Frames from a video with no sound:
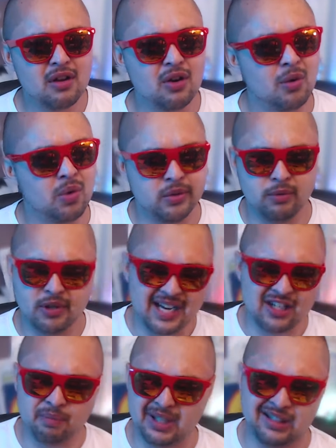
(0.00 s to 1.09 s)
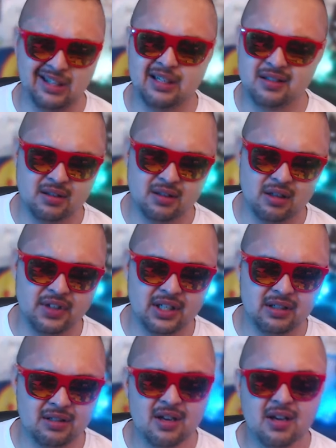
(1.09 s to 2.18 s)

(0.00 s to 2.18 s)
or what were your expectations of this